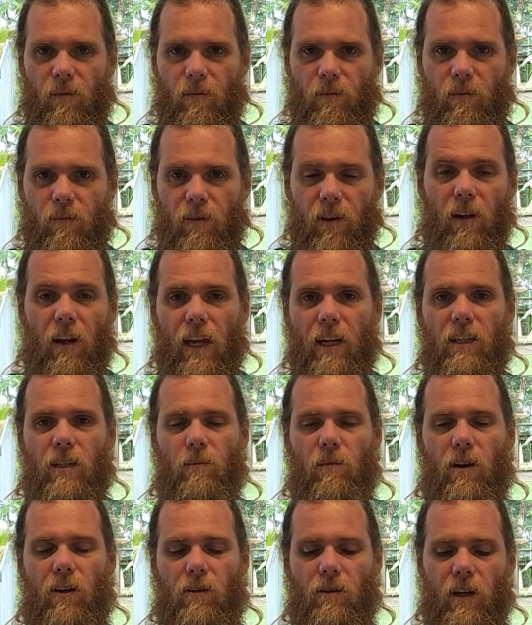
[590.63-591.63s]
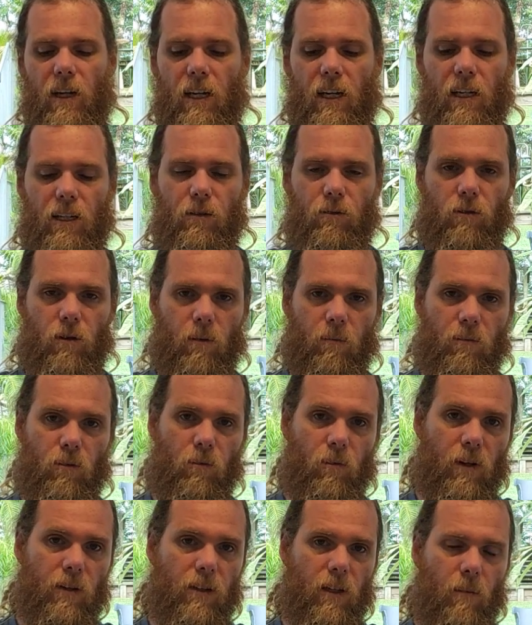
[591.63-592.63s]
fill each of my 3 kids' rooms
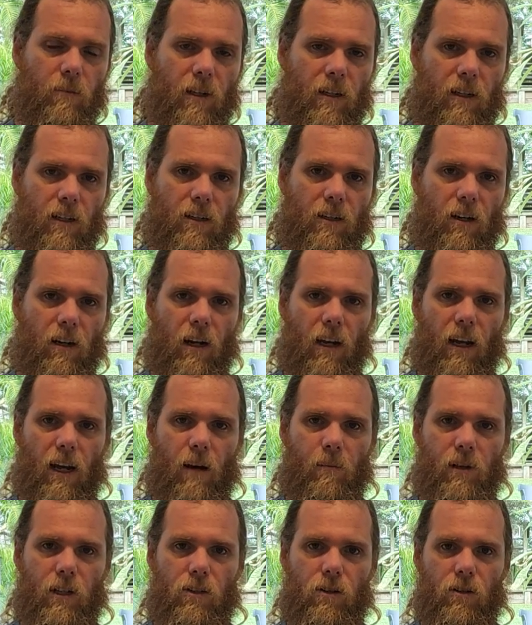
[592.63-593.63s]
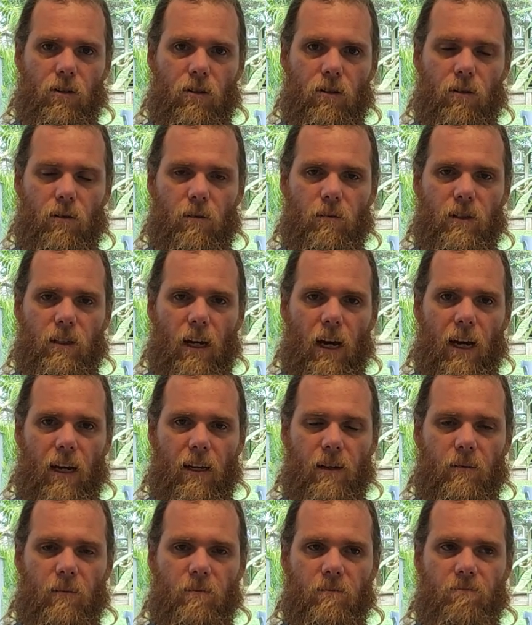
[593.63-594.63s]
with something that's going to allow me to take